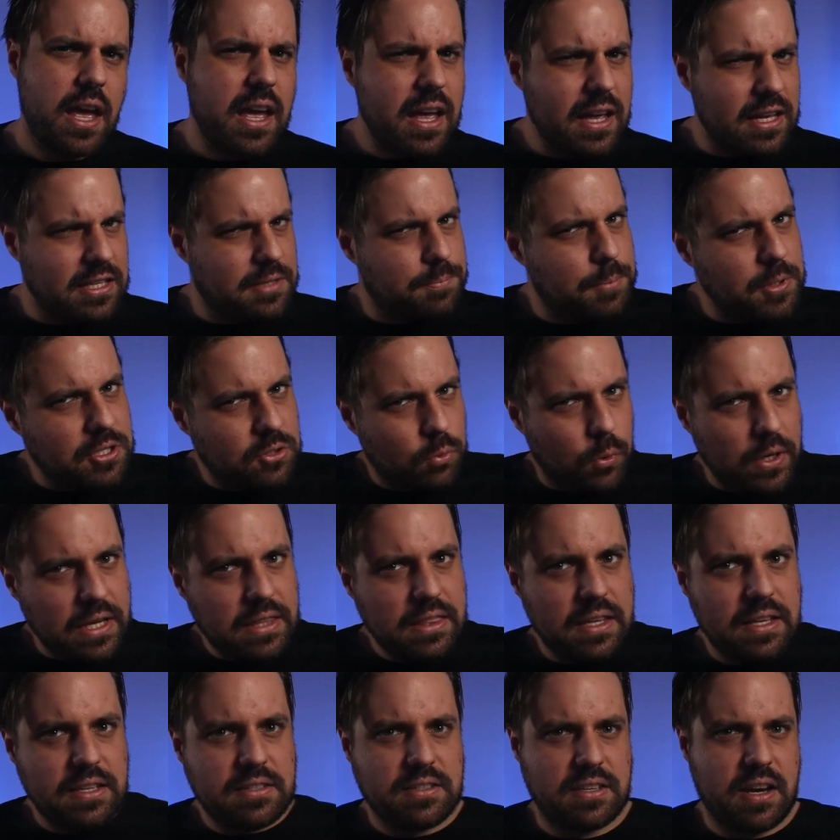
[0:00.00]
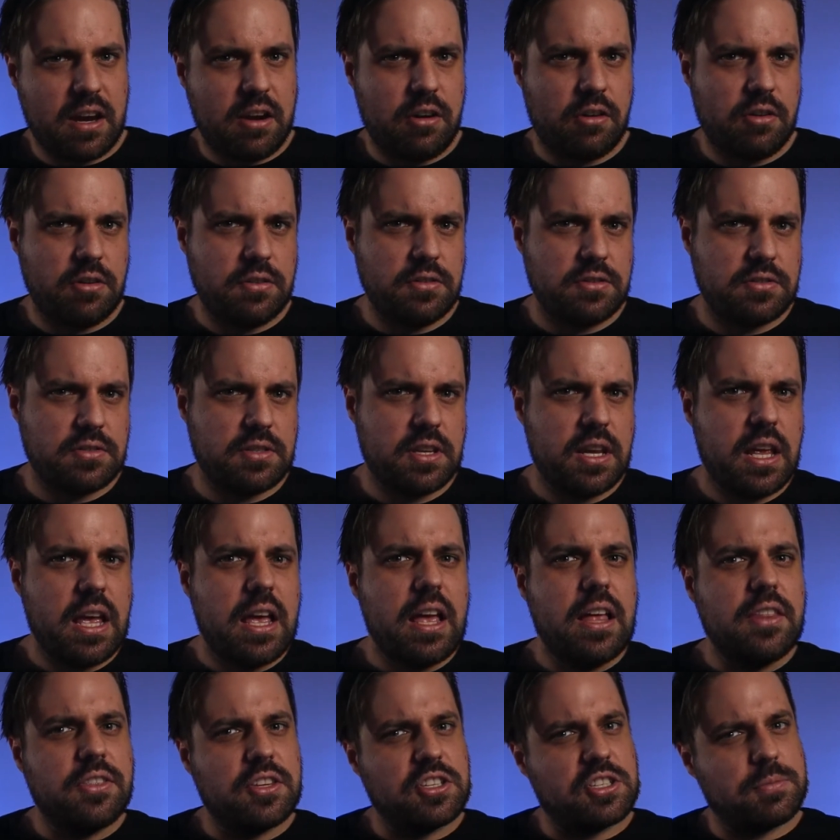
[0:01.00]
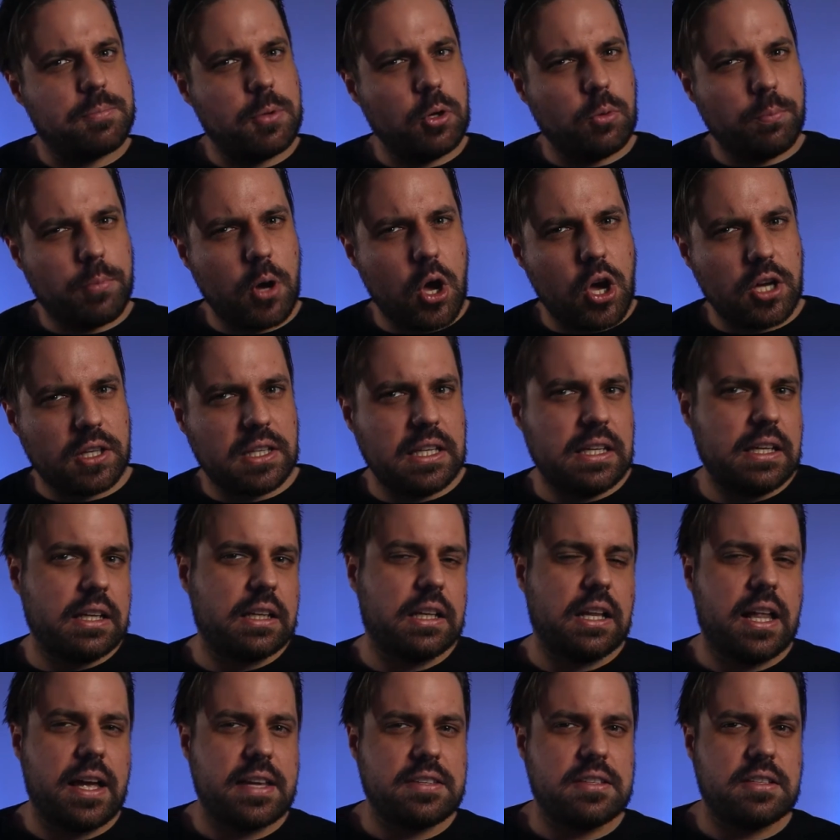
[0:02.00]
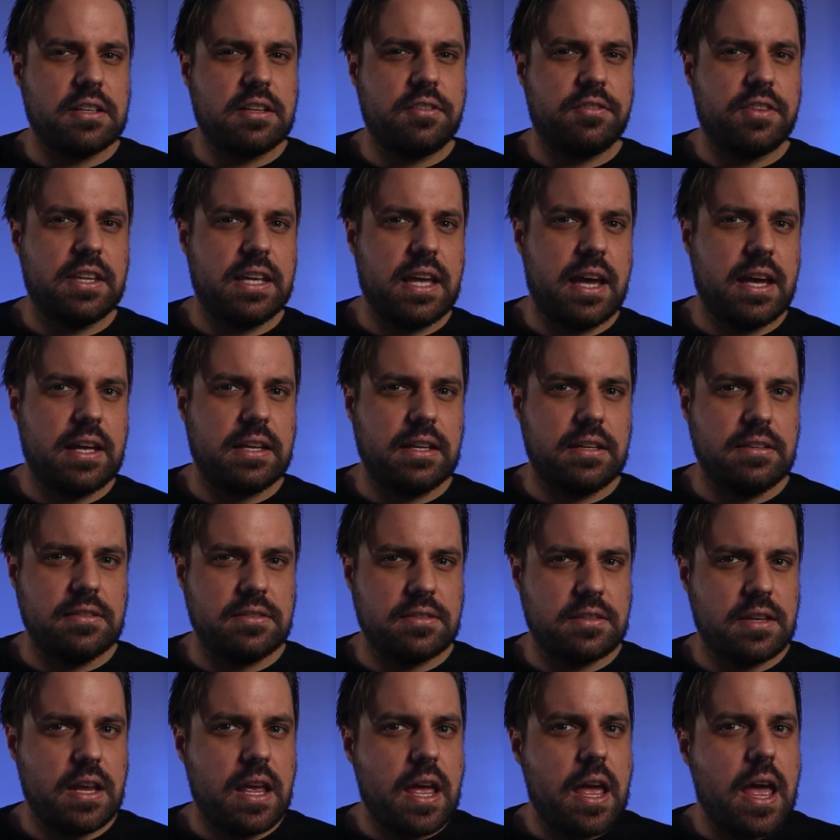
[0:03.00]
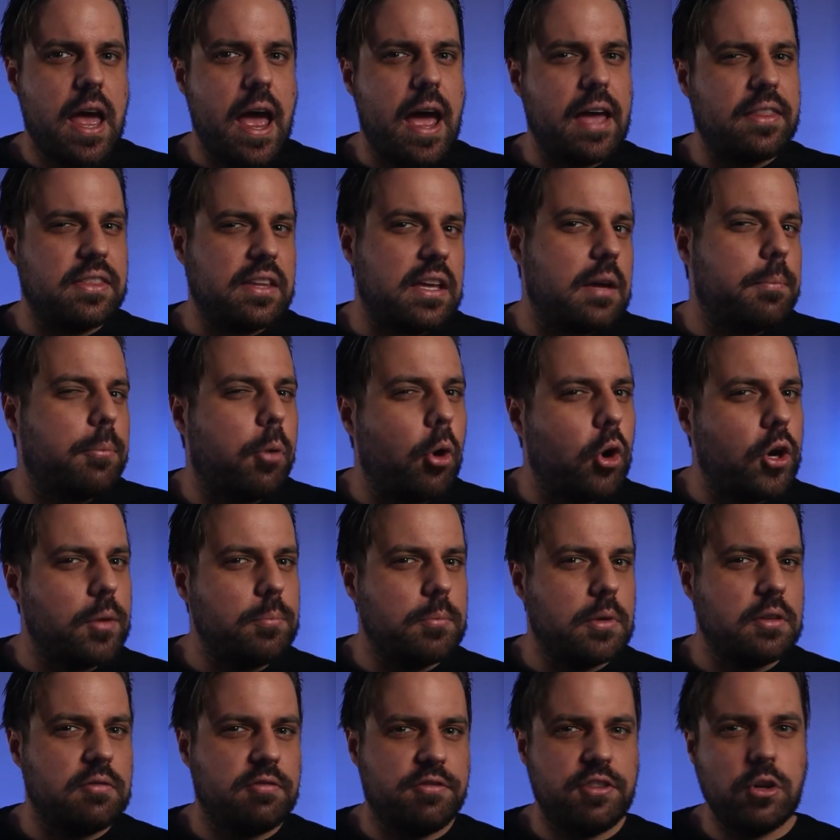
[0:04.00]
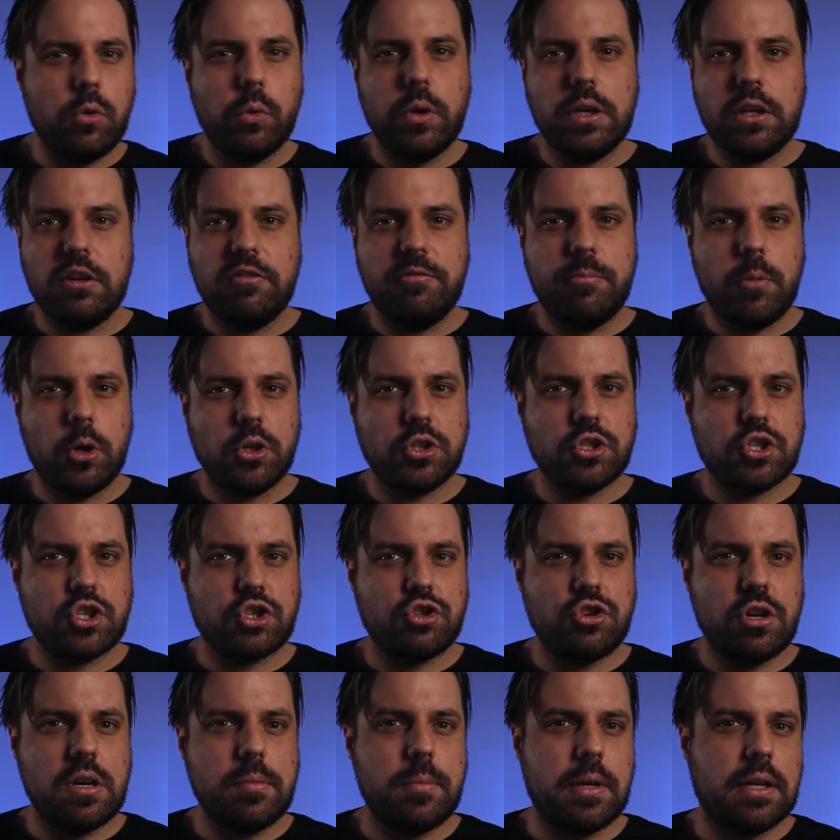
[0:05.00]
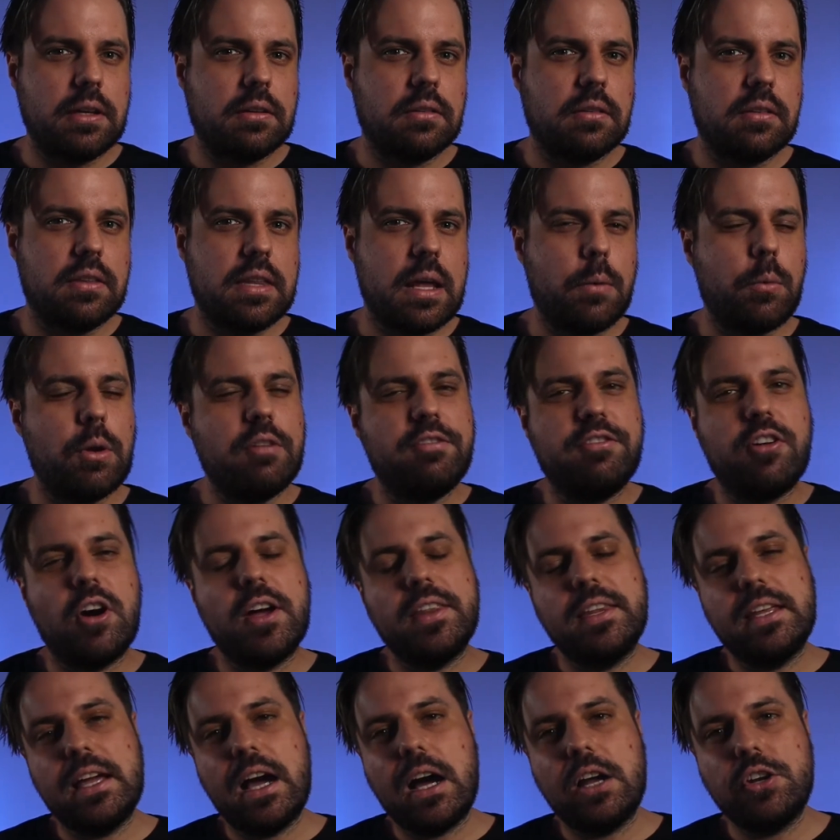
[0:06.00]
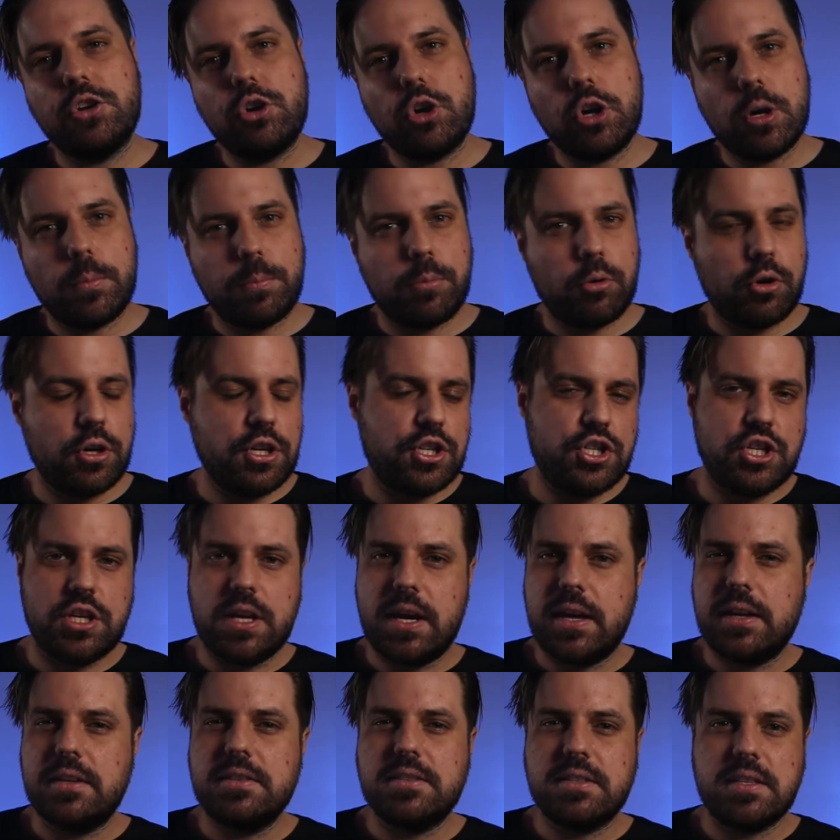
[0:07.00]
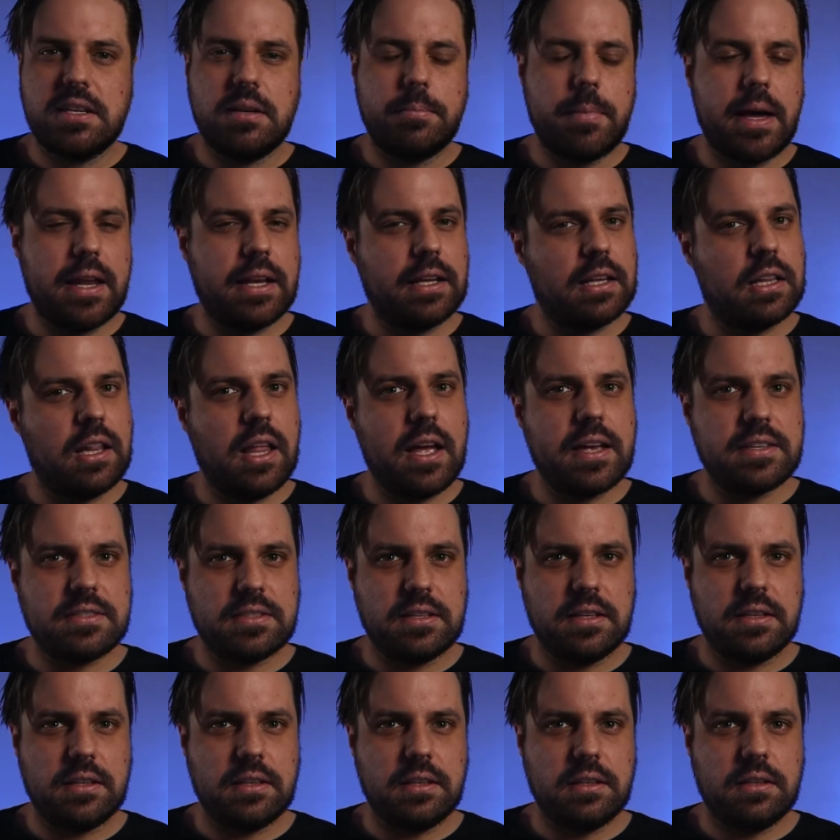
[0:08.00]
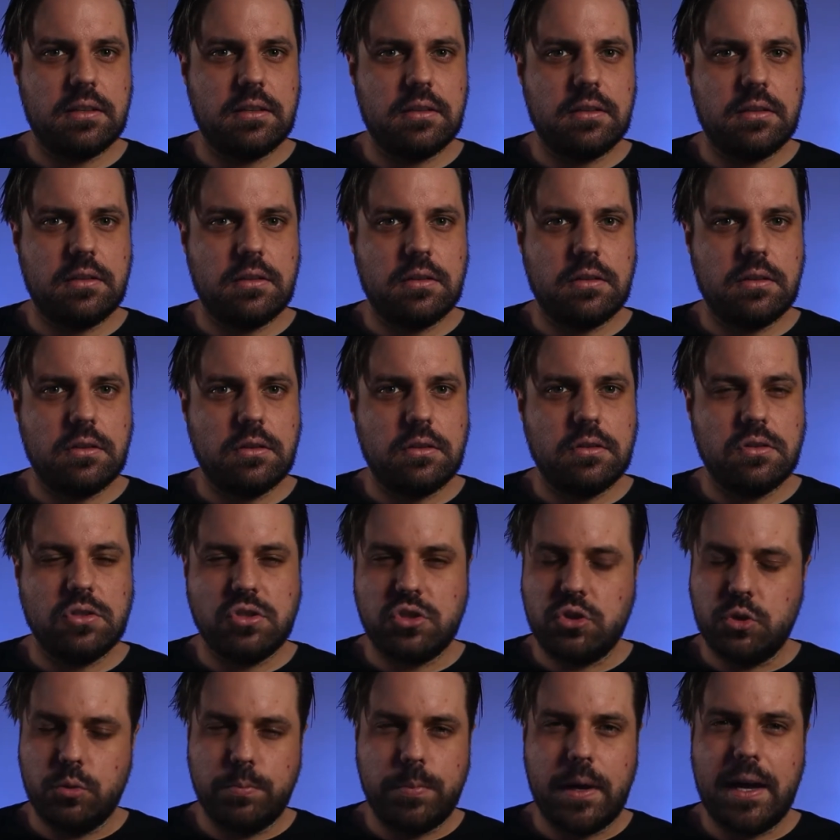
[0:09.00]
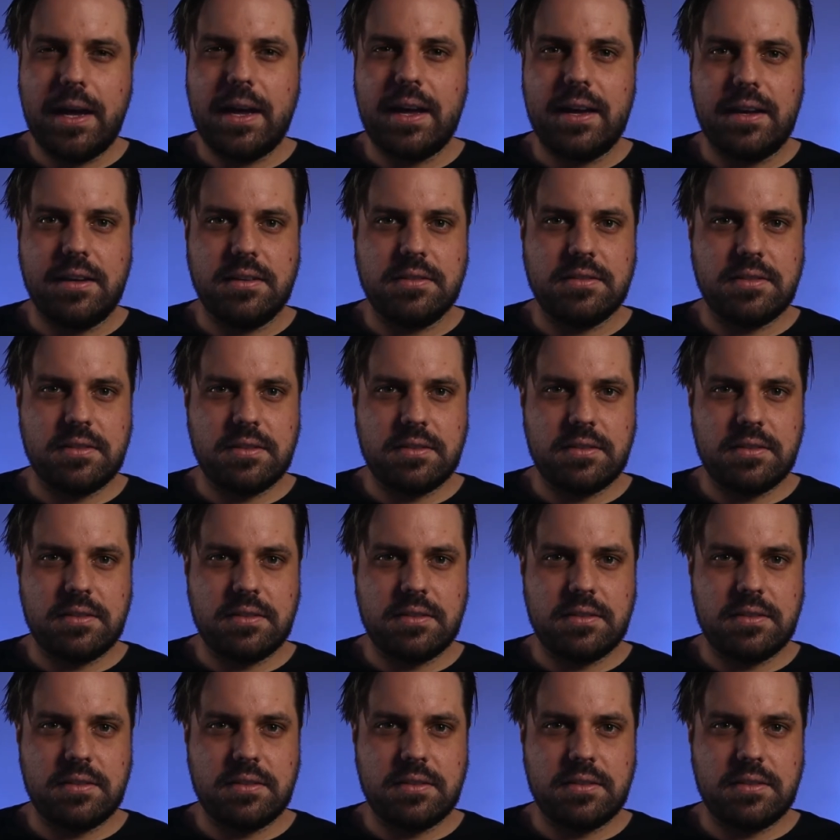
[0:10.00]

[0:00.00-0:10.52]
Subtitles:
It's between these eras, the Spielbergian classic of the 80s, and the appointment viewing of modern streaming, that we find the underappreciated cinematic classic, Super 8.